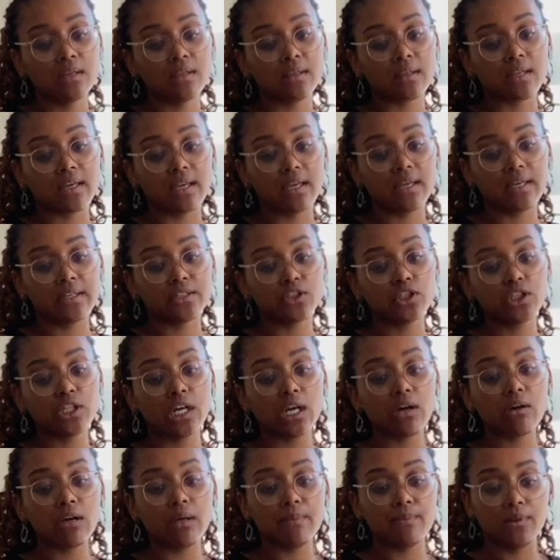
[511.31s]
like
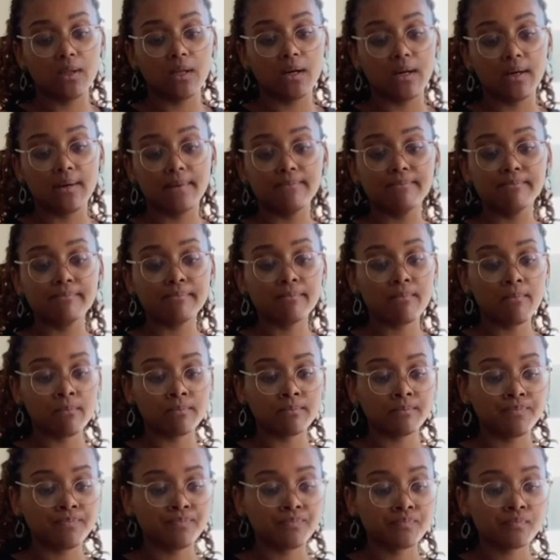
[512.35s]
cherry plum,
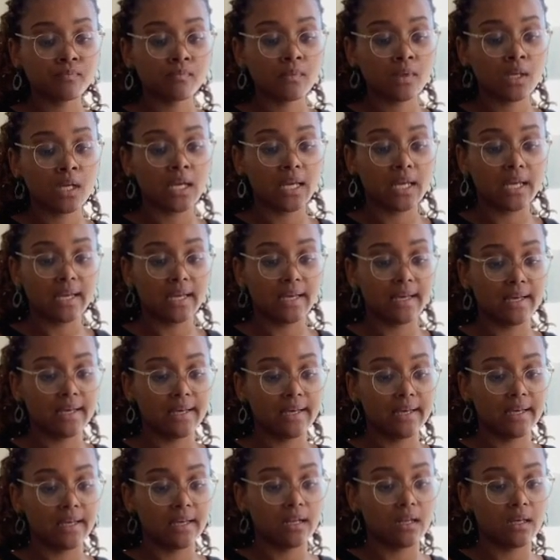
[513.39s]

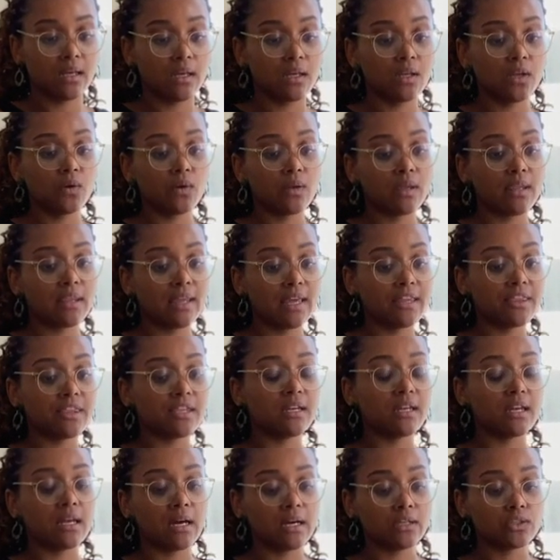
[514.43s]
and you get like the
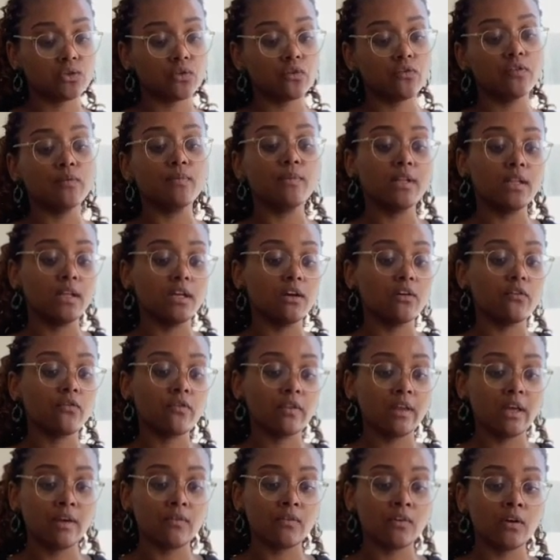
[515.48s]
natural familiar
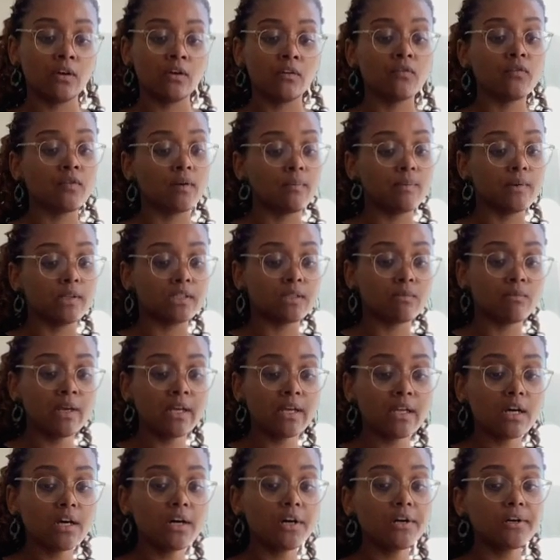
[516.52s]
flavor from the
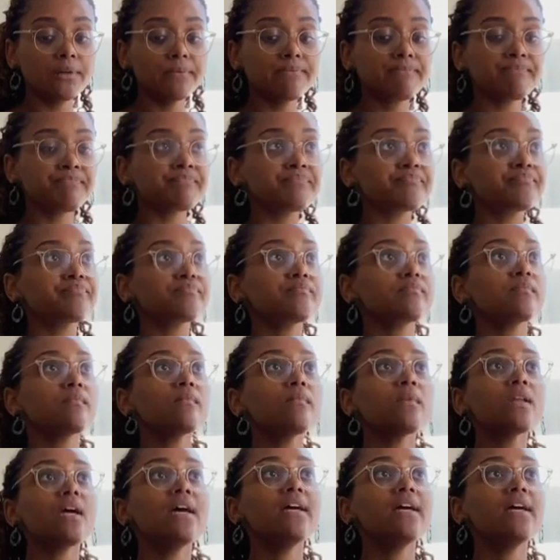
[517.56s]
tomato, and